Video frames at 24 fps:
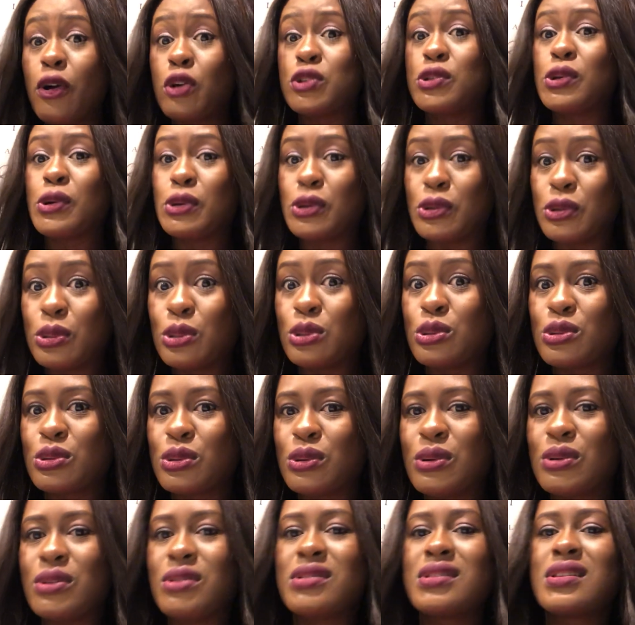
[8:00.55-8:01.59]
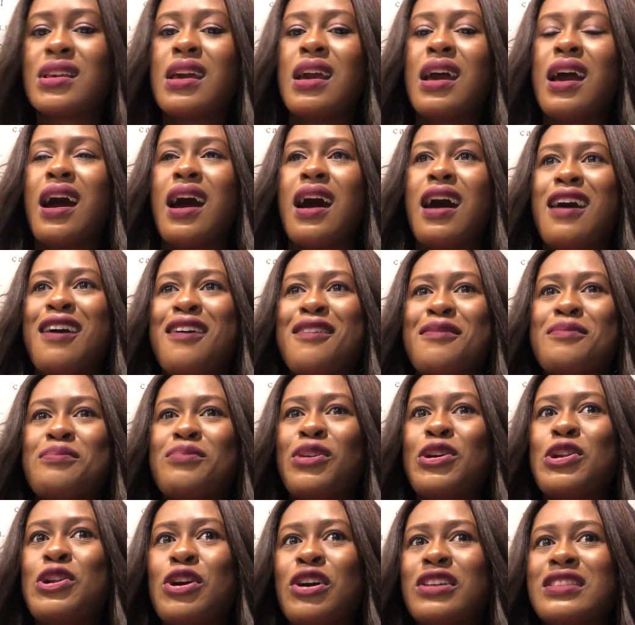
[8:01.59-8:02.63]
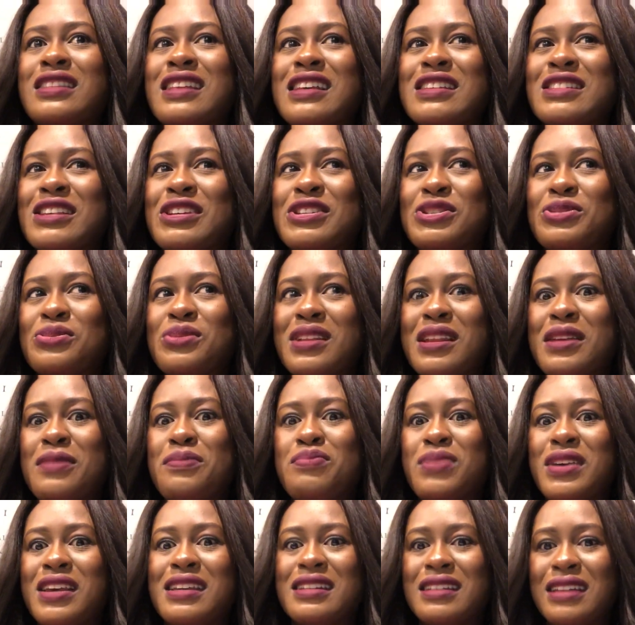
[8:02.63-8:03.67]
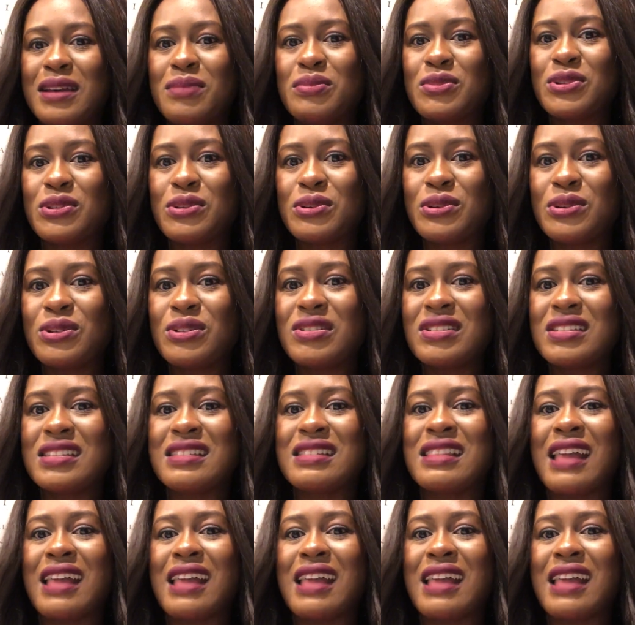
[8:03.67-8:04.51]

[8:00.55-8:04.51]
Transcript: also good schools, um, but not necessarily big name schools,